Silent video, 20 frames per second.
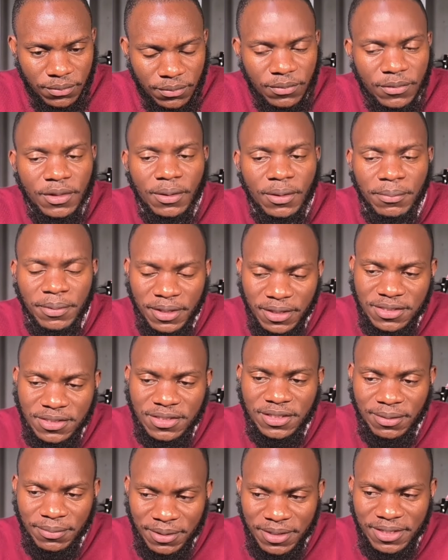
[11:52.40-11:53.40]
Amazing,
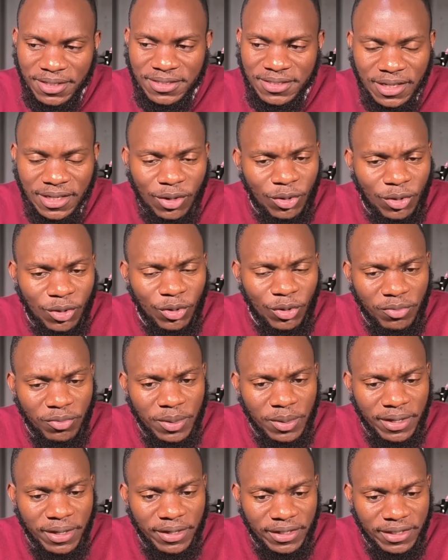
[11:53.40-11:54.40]
amazing. How long have you been
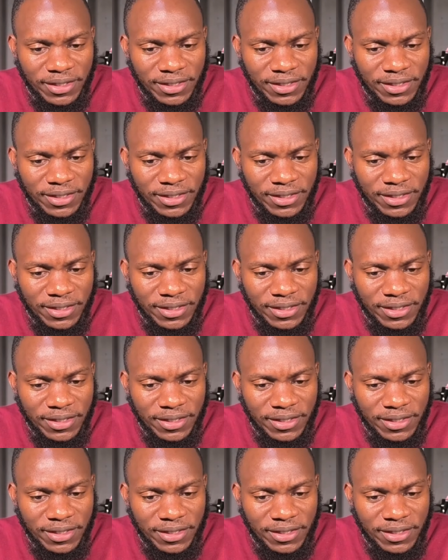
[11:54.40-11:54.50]
married?